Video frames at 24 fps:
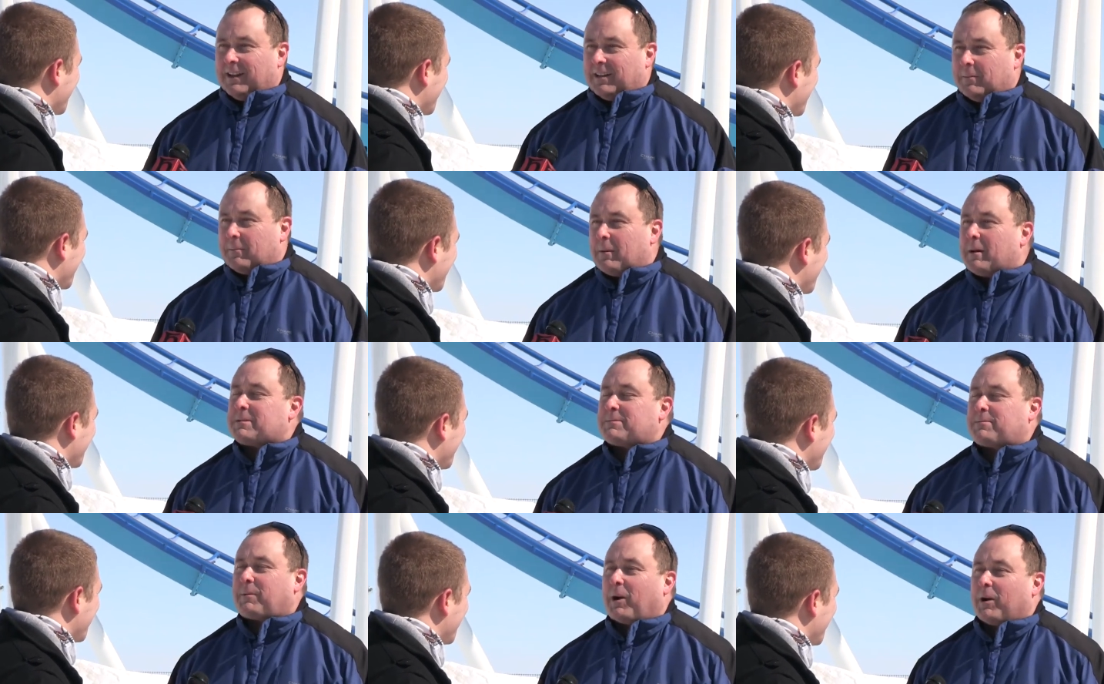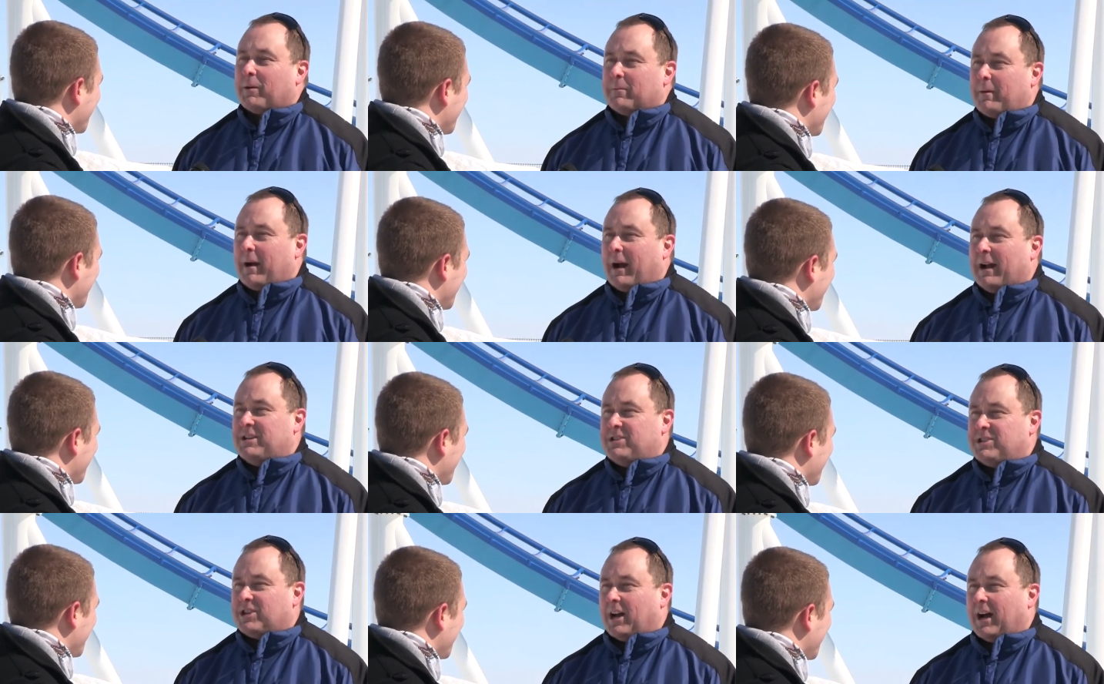Speaker 1: the best part of
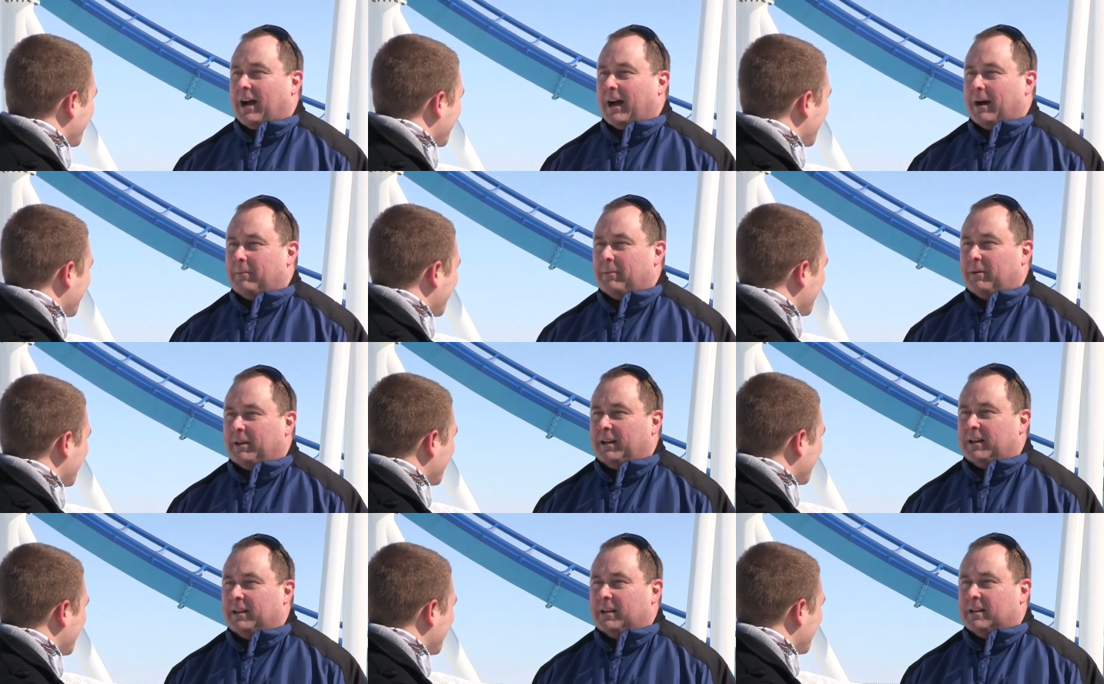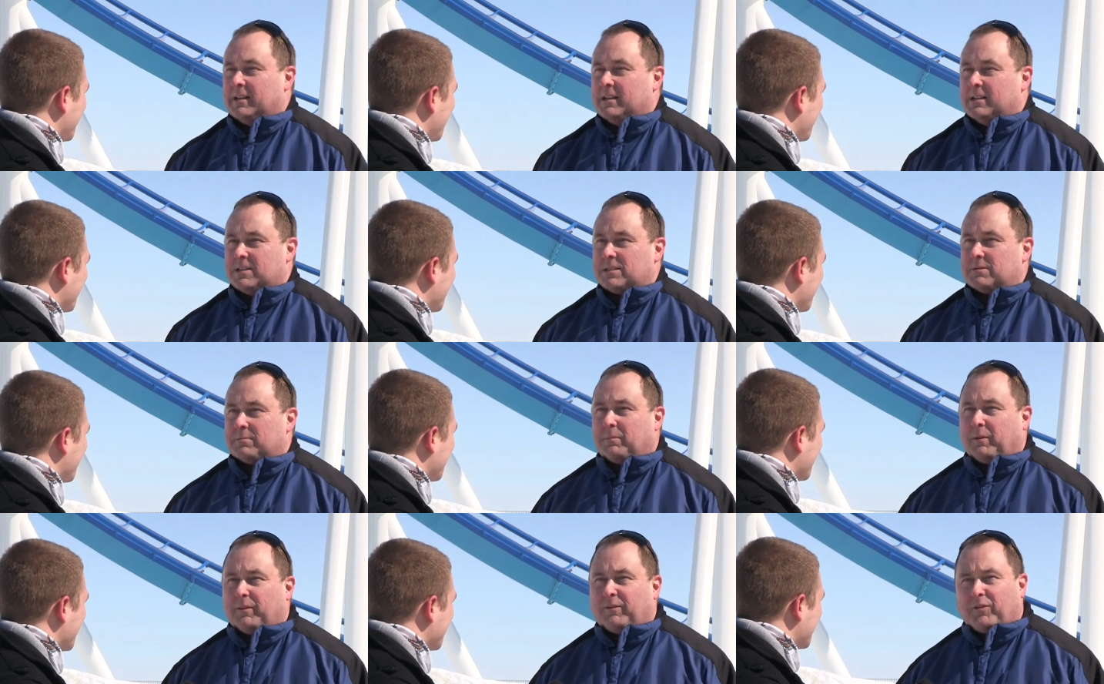my job
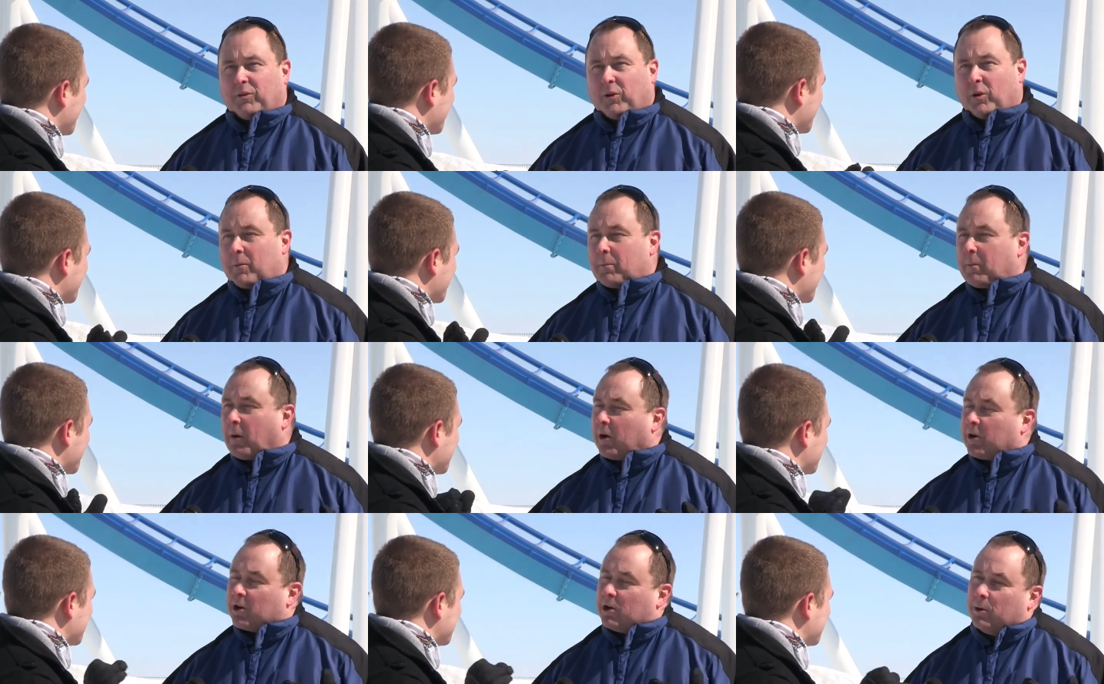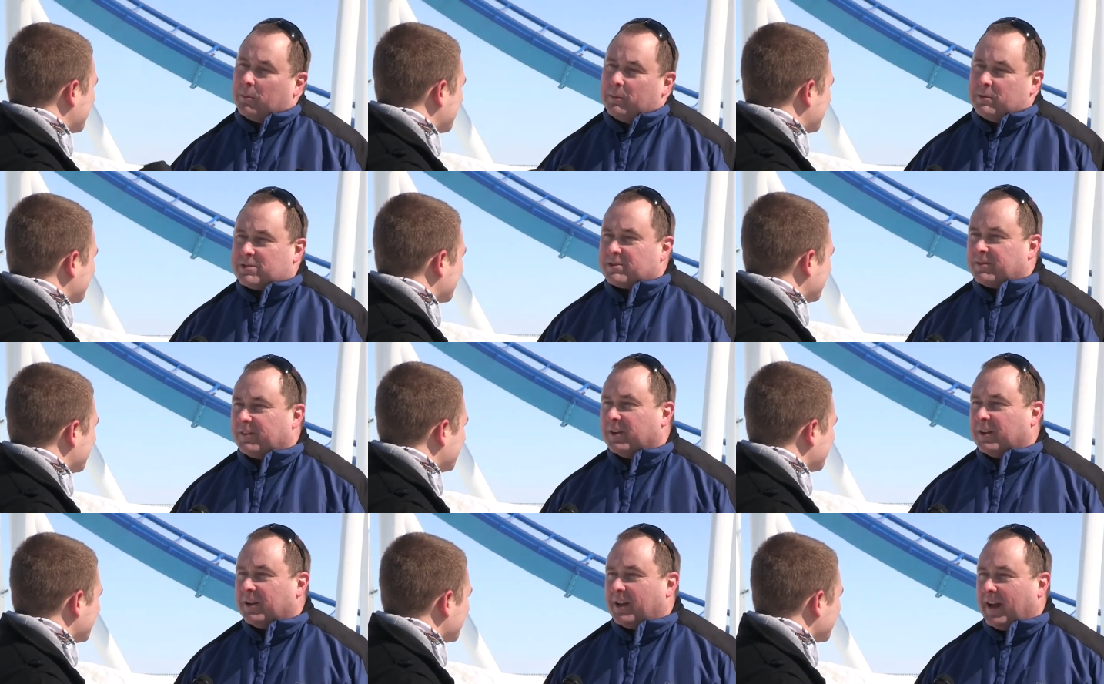is before the park
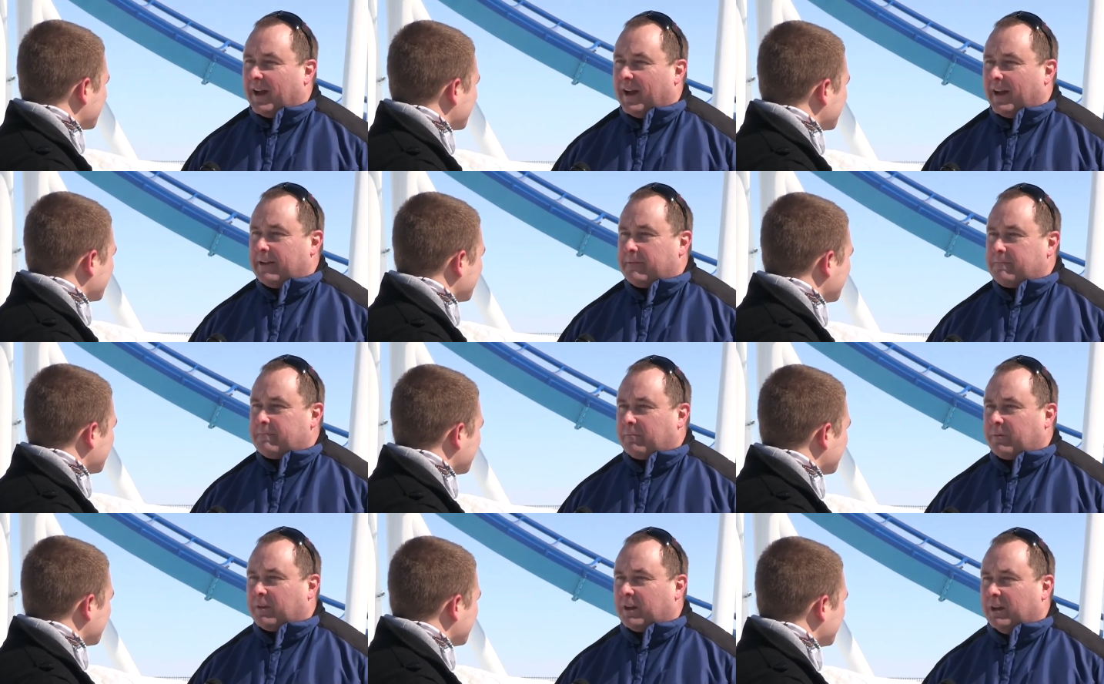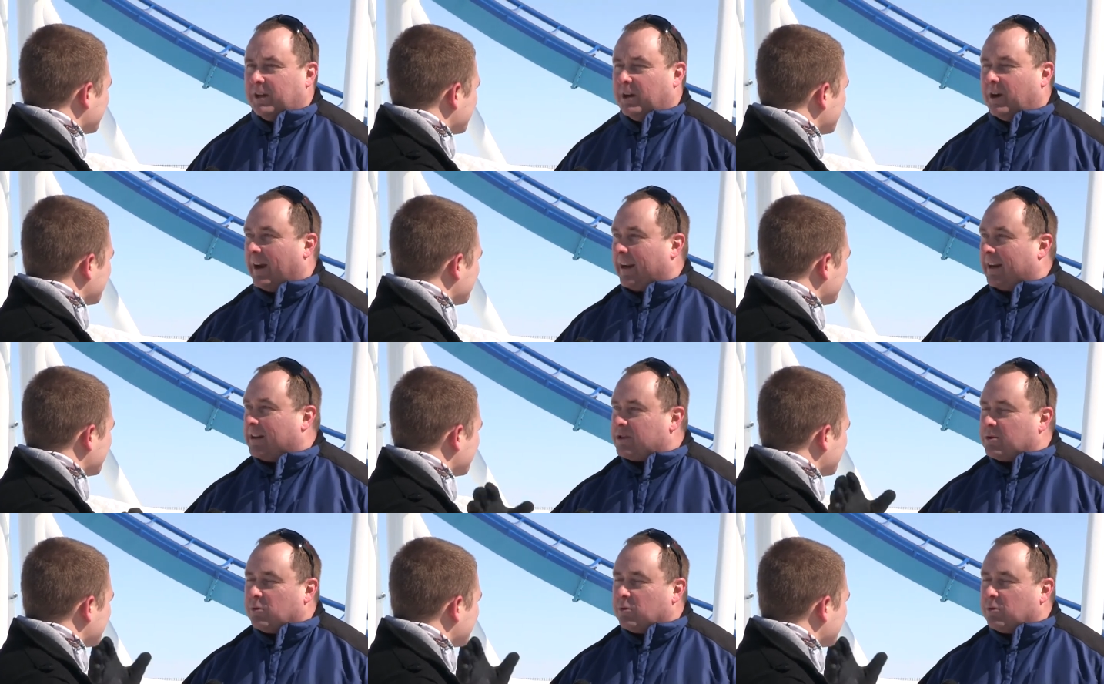opens for the day. You know, I